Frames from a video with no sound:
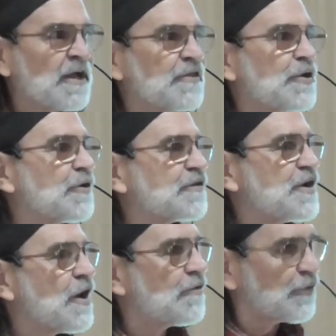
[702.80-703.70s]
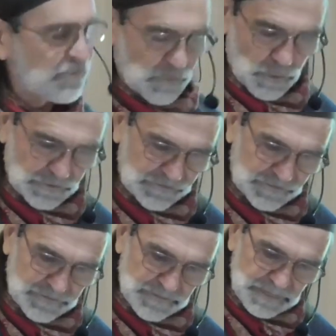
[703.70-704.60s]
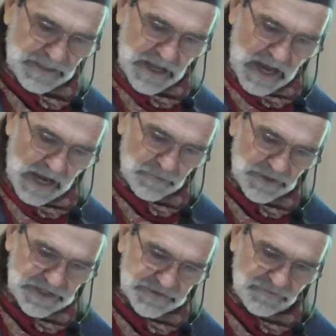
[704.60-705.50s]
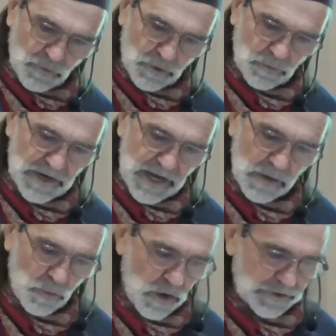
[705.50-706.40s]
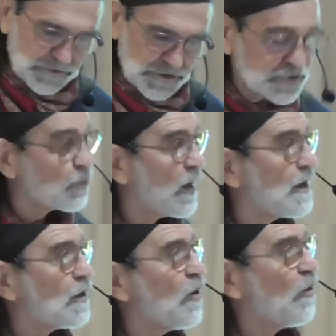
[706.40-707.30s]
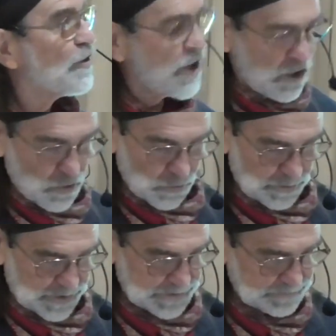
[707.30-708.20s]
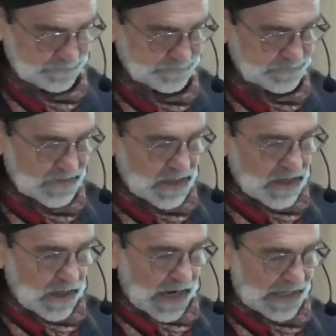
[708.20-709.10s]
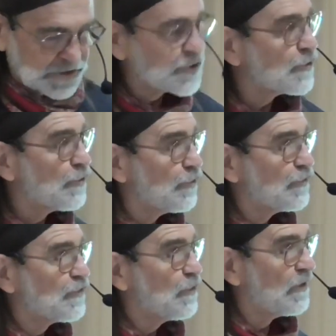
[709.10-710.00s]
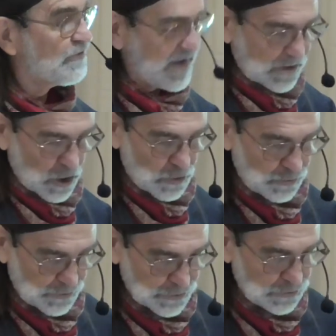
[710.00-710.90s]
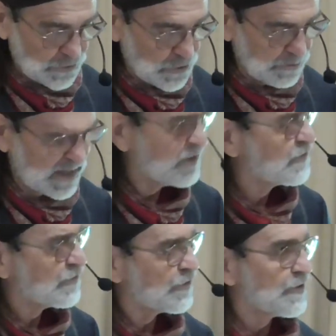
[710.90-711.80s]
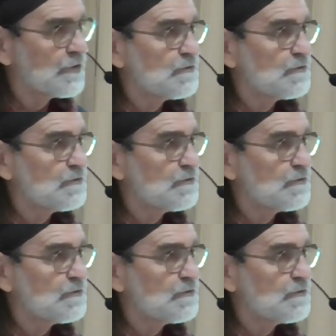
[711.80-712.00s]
There is another source I reach for when I want to dwell on hope. I turn to a fellow UU minister